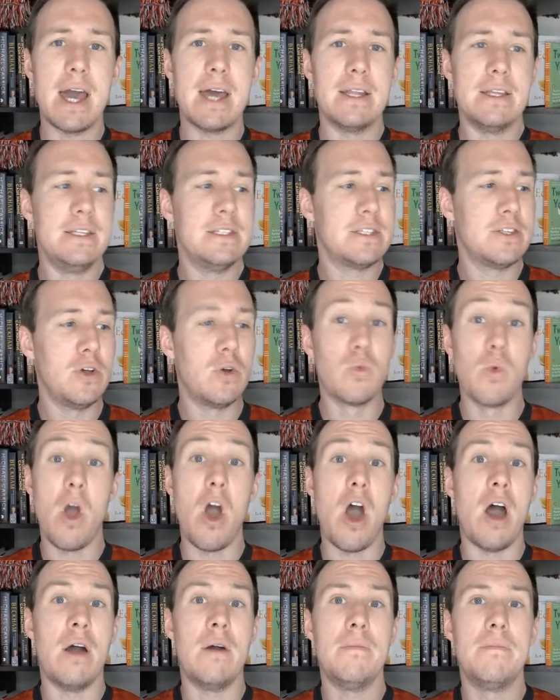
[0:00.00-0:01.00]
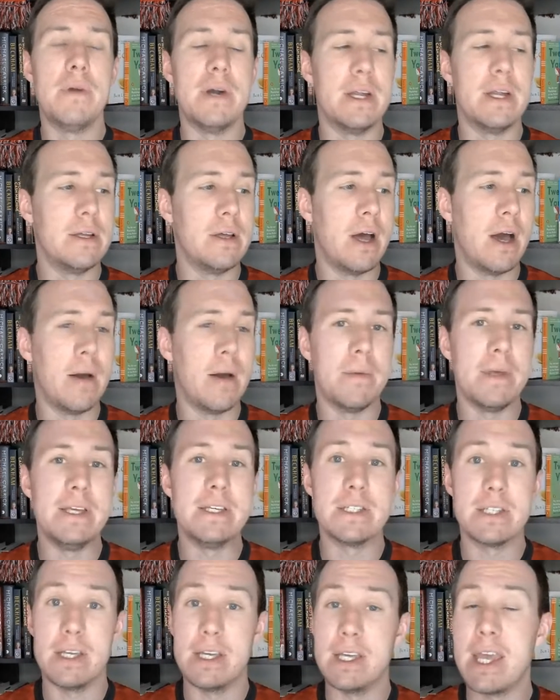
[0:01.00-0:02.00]
He's still raw, but
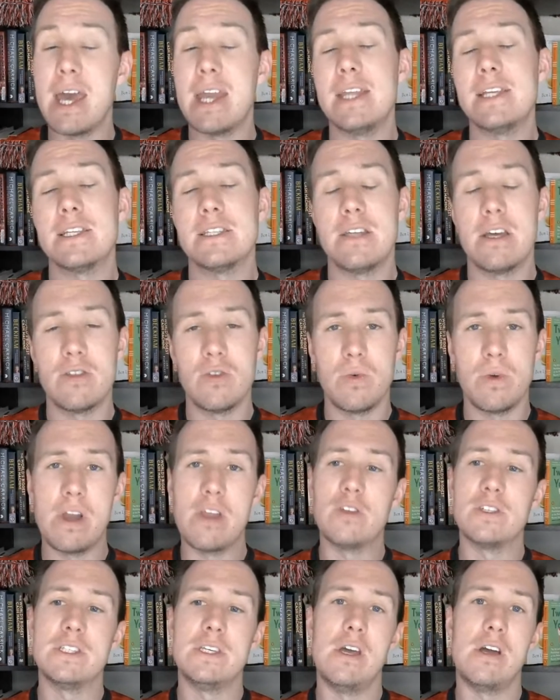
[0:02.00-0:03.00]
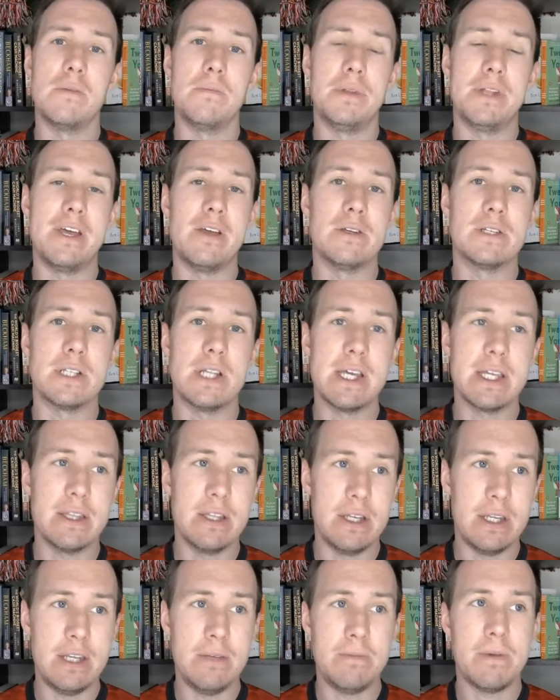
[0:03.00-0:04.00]
he's another one of those young players like the
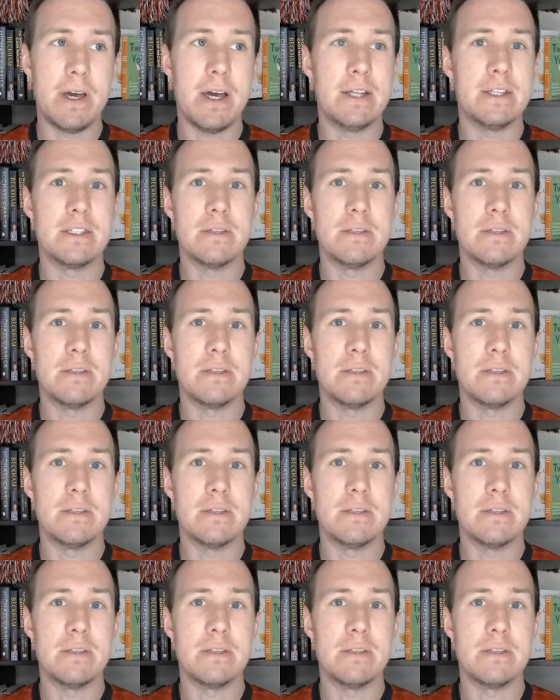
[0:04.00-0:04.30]
Nipons,